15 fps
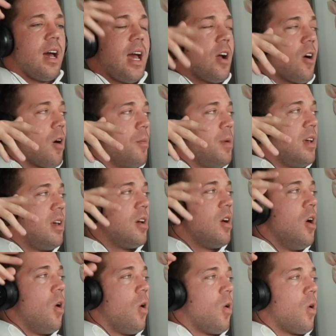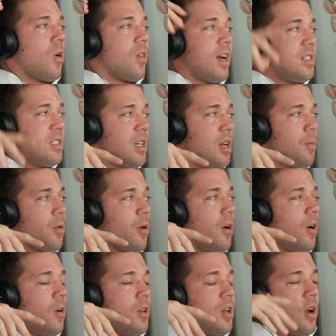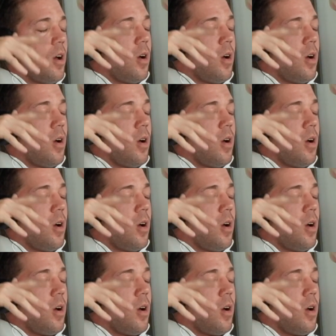ARB or lisinopril,